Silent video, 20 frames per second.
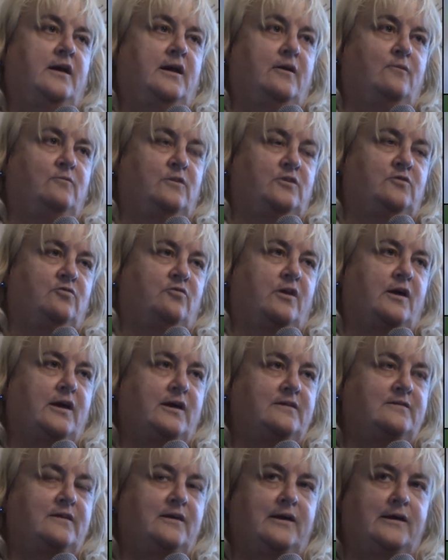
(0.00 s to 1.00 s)
and we
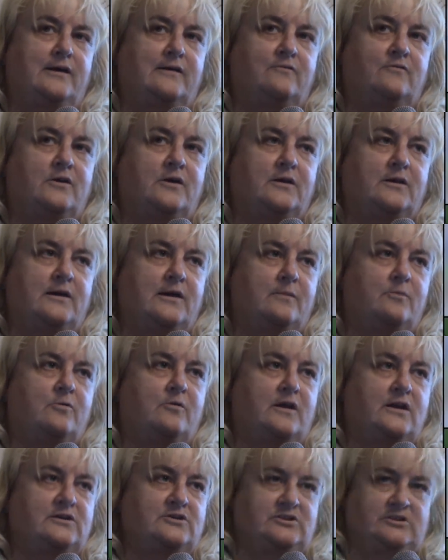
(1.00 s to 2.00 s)
tried to have
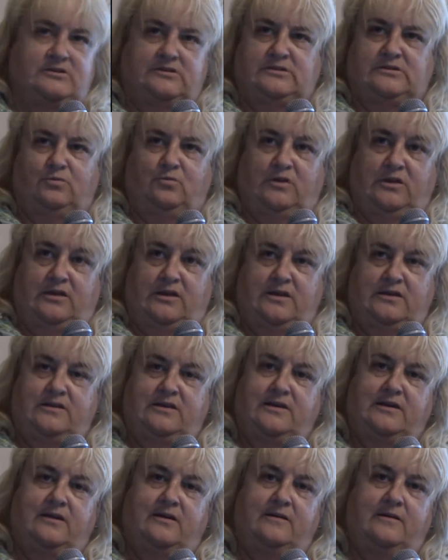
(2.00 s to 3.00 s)
collaborations with
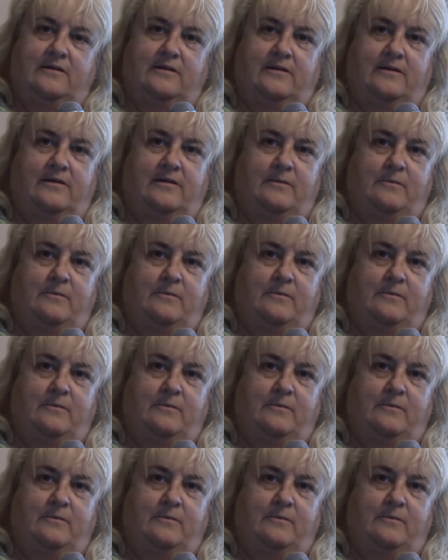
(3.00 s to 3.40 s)
India.